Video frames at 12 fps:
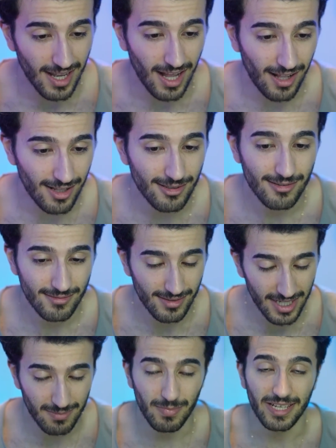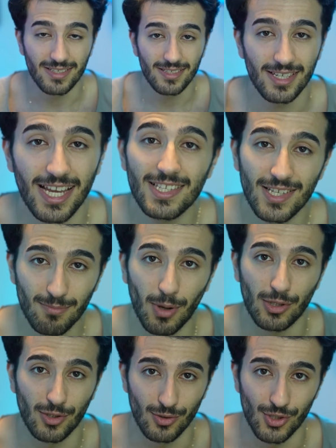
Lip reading: I'll admit it's a bottle